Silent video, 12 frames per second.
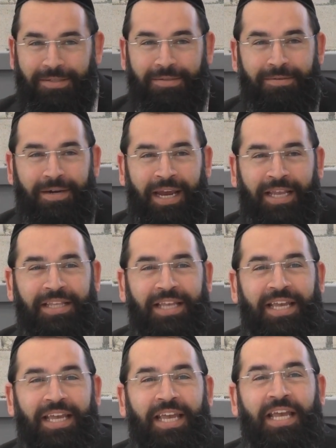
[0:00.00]
Right?
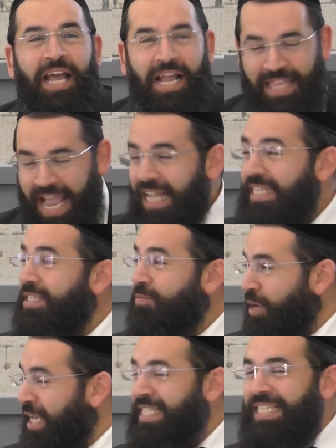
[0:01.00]
And that's
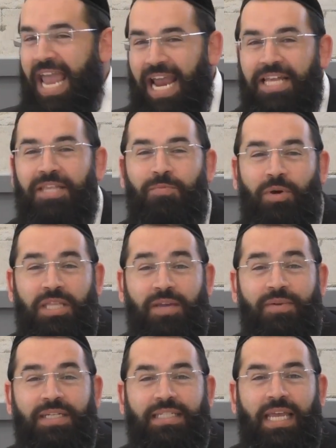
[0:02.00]
exactly what they
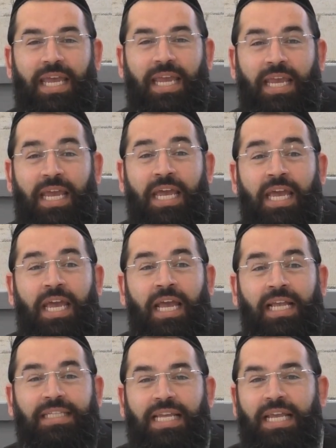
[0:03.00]
were saying.
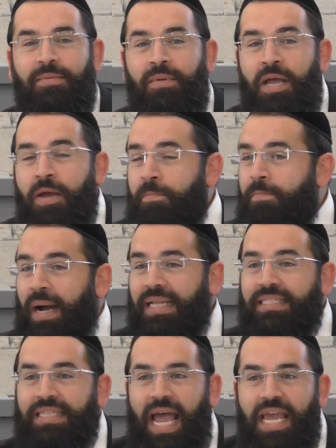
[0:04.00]
It said,
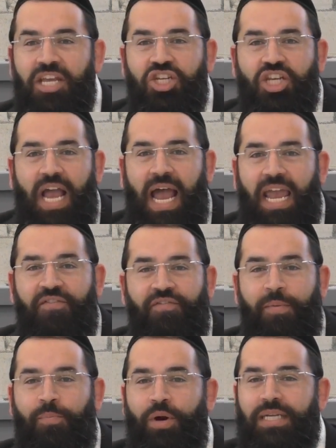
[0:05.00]
Matzah isha, if
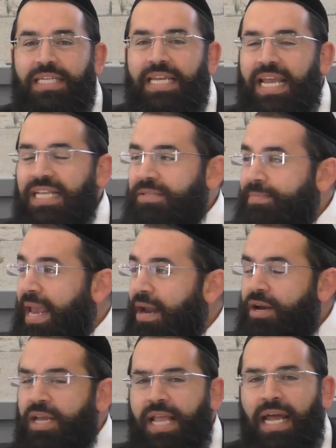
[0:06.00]
a person gets
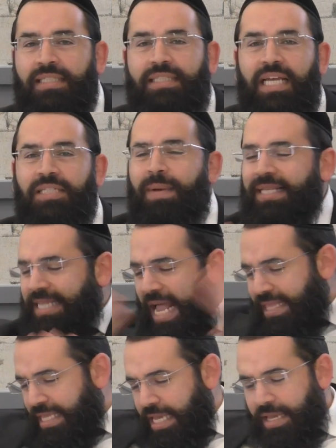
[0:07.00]
married and says,
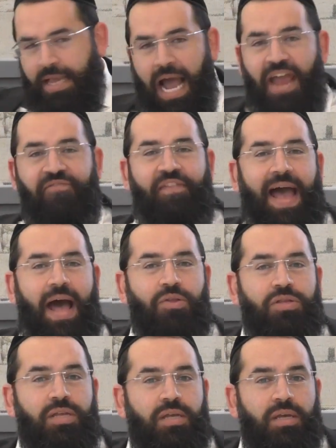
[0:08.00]
Matzati, I
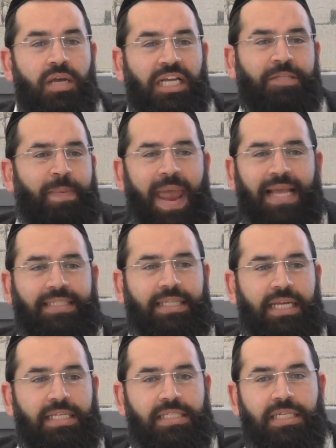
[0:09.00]
found, it's past
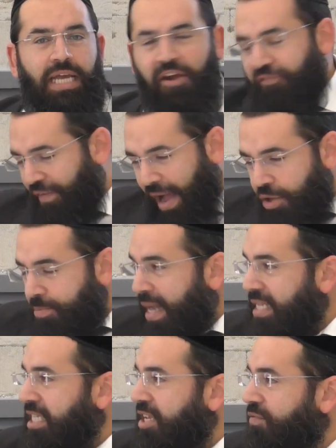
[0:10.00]
tense, I found my
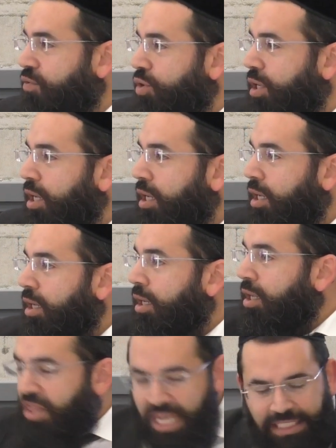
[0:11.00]
zivug.
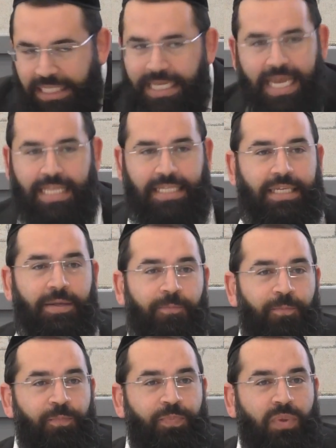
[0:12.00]
This is it.
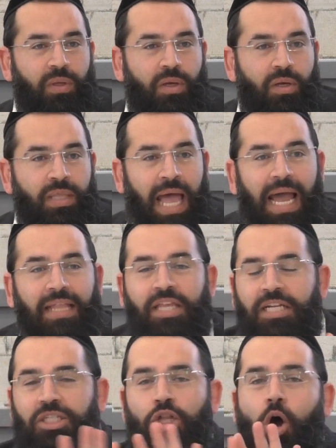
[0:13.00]
Now,
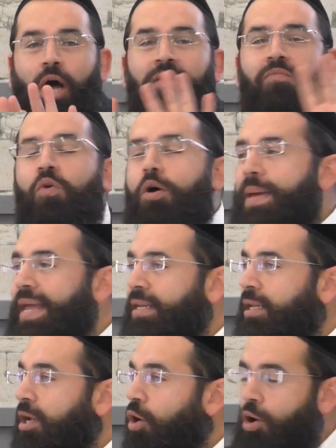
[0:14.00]
there's no other
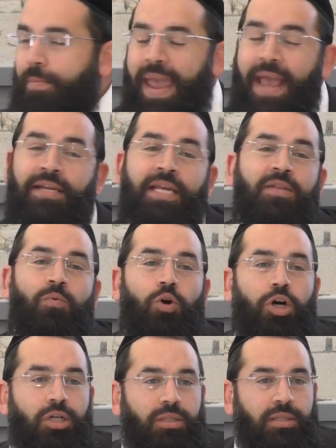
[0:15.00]
woman or man in the
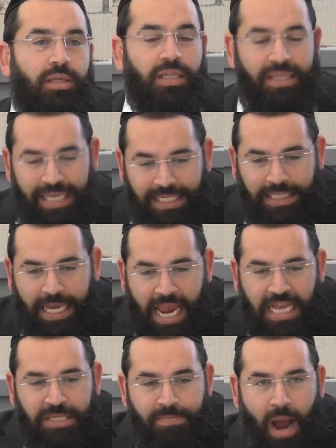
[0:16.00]
world. This
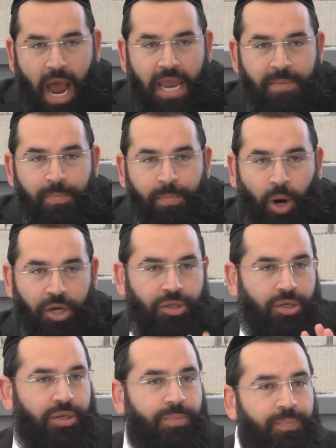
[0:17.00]
is my
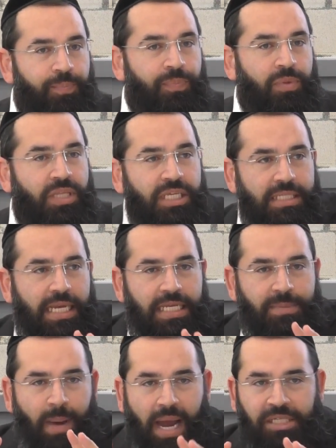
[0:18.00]
partner. This
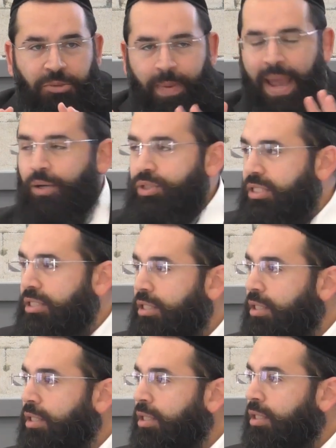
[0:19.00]
is my spouse.
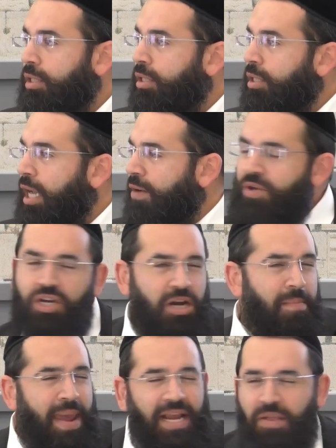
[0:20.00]
And we're going
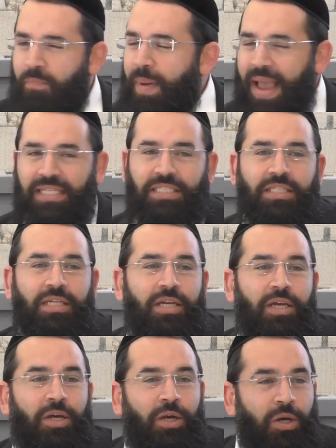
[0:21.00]
to make the best
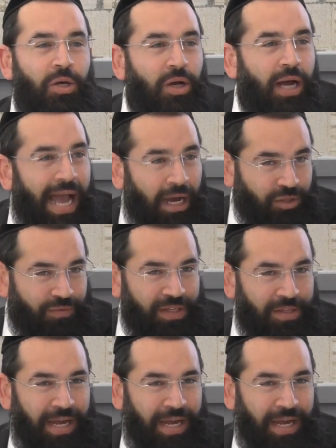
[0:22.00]
out of it.